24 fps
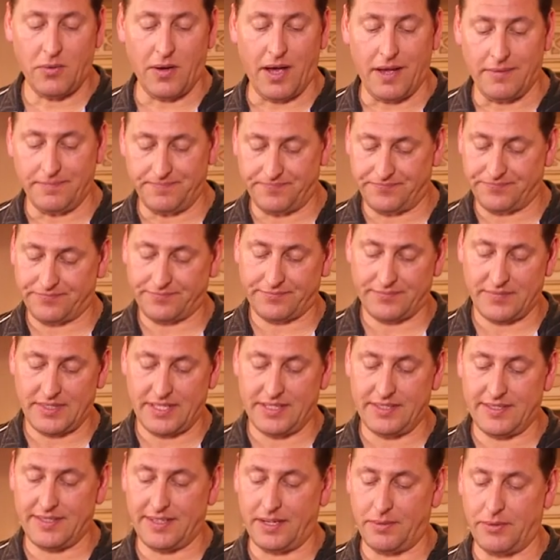you what,
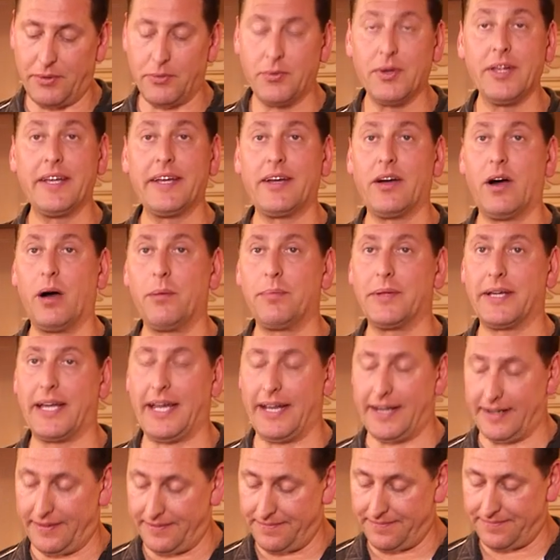this is going to be really
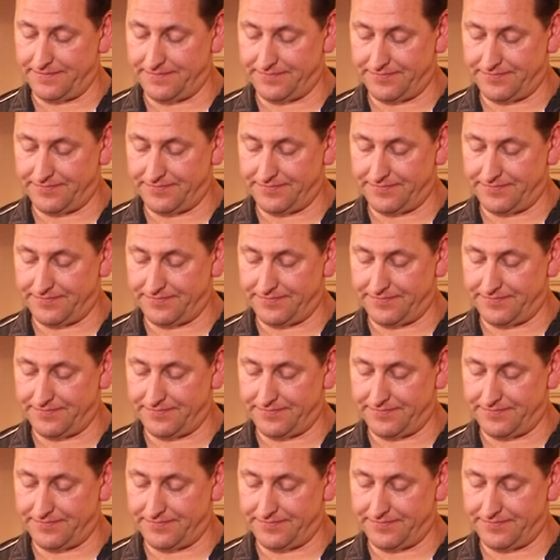complicated.